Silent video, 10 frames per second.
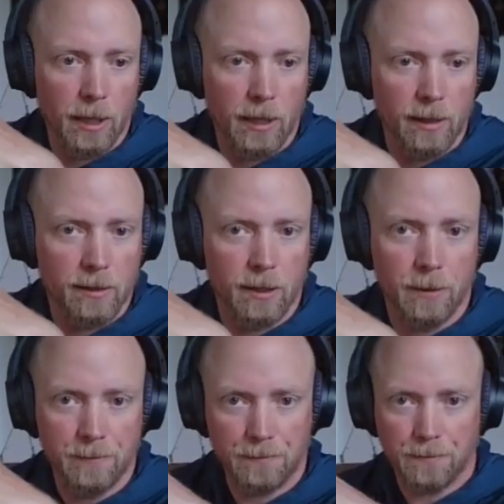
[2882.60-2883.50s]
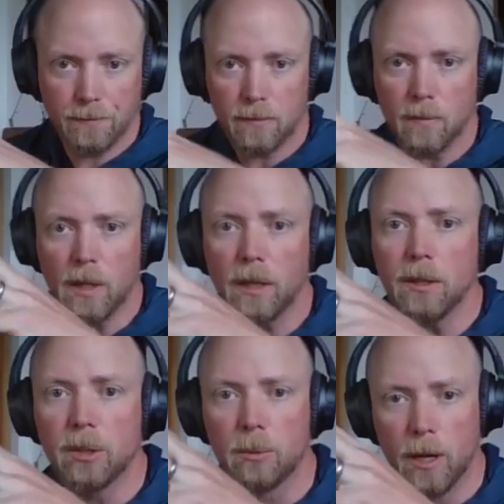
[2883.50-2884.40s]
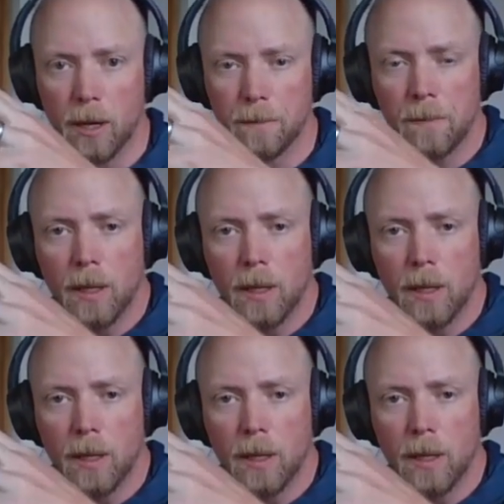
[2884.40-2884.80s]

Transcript: hands here. So Rob,